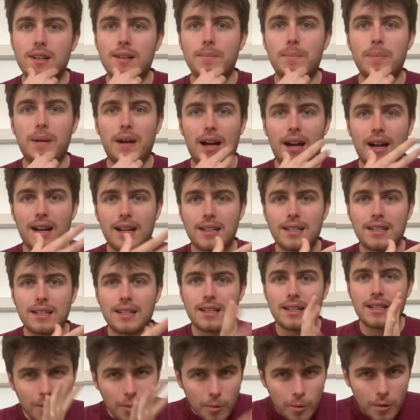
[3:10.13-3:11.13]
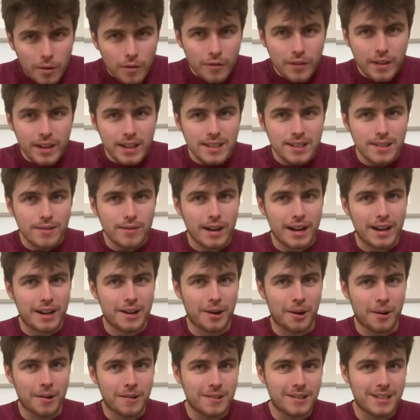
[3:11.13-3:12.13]
But all of these
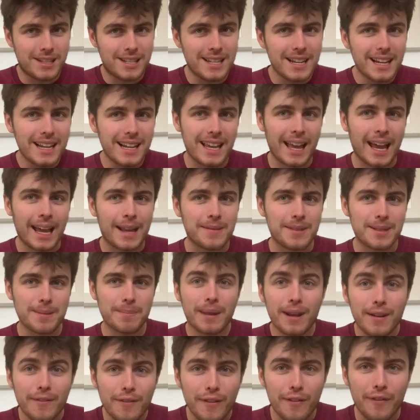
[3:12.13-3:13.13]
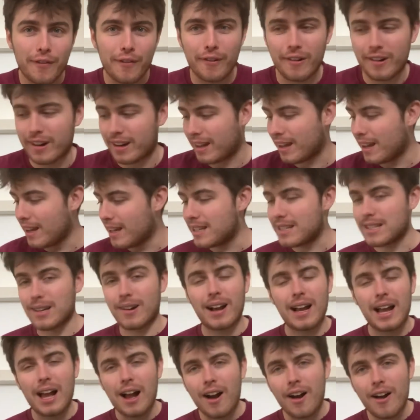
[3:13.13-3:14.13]
records came to me for free, so
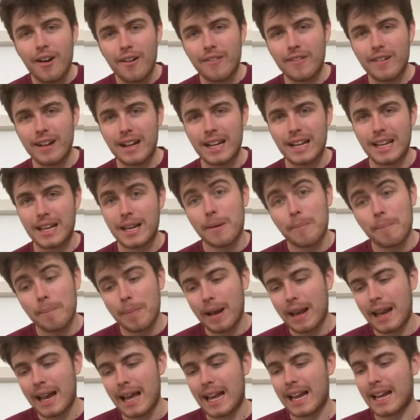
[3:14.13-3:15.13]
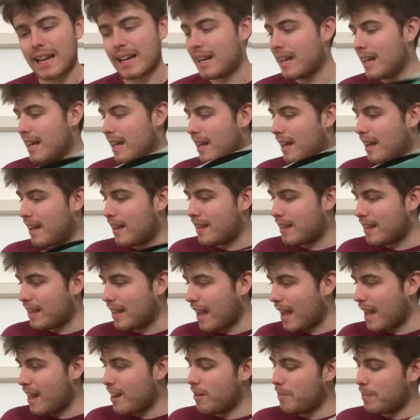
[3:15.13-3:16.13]
I can't really complain.
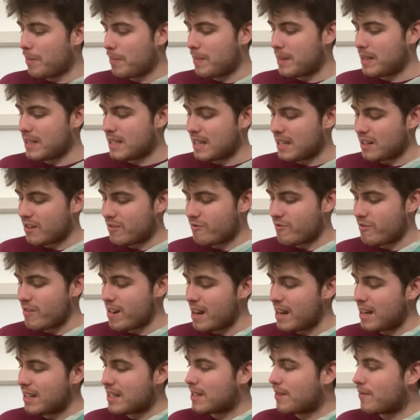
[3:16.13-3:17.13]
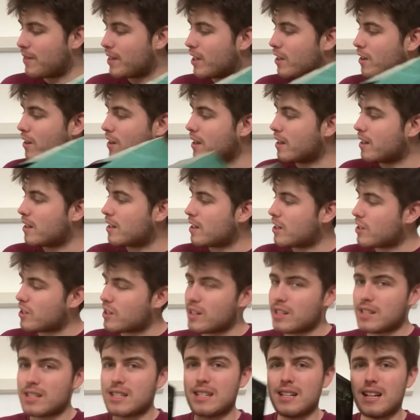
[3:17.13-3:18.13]
The album is in relatively good
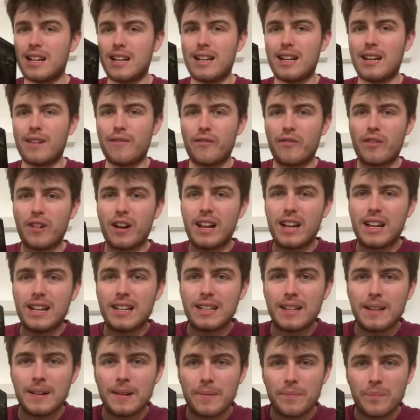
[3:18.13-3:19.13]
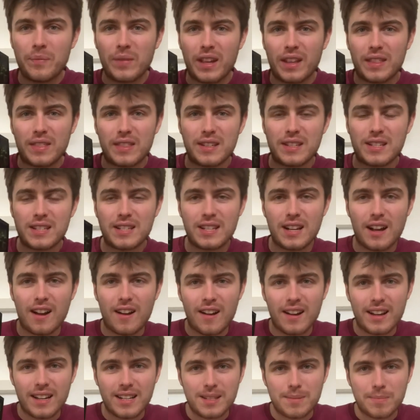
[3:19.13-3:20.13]
condition, slightly frayed at the
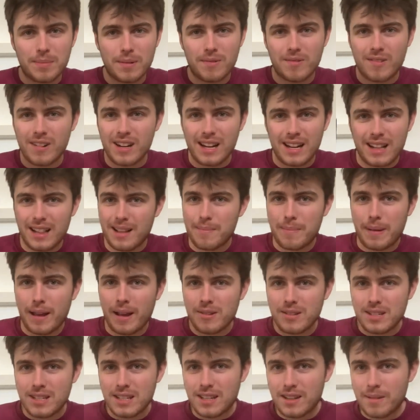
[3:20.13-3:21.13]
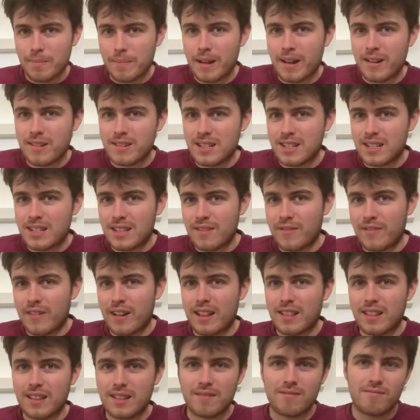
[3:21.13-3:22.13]
sides, but really that pales in comparison to the
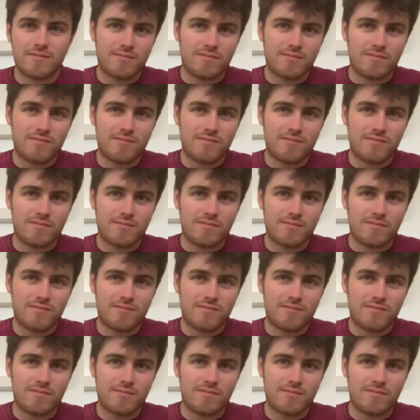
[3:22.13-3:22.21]
fact that